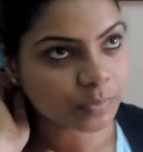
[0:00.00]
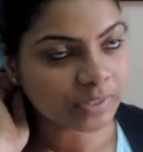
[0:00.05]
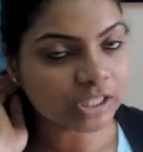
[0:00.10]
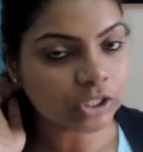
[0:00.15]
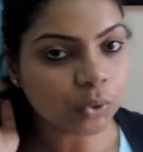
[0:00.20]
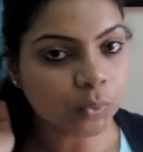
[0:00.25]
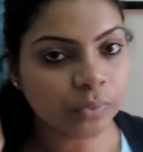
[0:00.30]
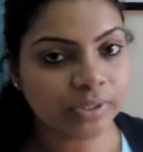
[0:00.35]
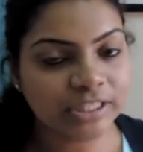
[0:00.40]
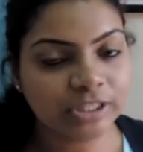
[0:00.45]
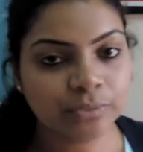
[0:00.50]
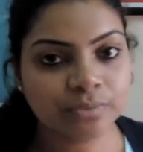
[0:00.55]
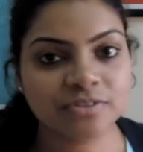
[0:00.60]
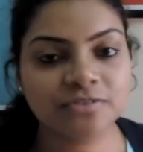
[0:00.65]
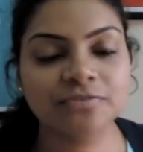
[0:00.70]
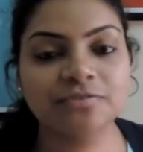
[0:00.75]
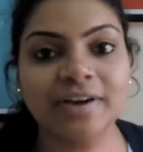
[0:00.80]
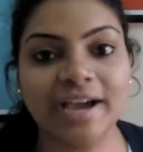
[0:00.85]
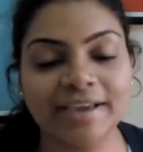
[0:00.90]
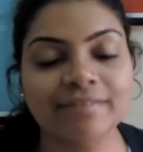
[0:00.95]
we can only
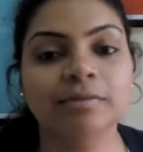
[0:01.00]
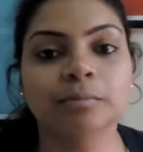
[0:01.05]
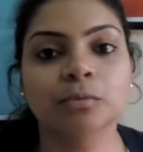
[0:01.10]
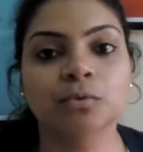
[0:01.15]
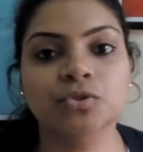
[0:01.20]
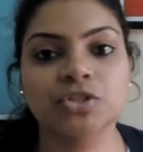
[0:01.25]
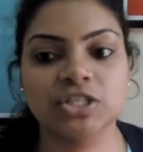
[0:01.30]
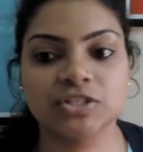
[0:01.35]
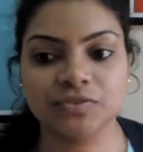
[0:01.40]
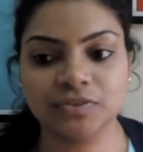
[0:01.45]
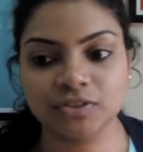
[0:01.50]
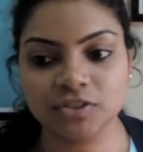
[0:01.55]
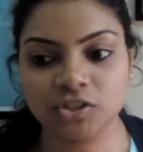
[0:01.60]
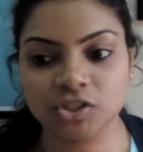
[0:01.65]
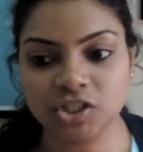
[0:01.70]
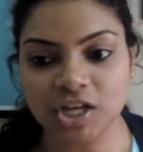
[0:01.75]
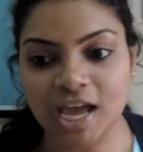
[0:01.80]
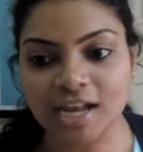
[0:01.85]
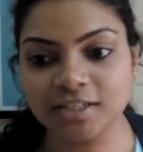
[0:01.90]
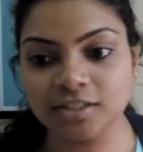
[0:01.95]
use 5 emojis for
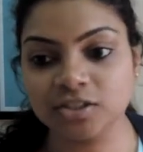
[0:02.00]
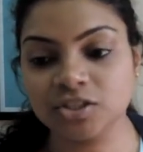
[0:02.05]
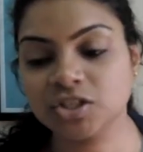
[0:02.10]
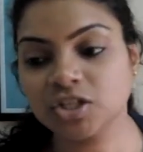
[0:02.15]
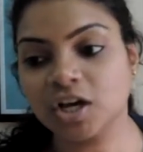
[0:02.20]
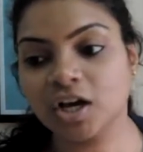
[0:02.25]
this challenge,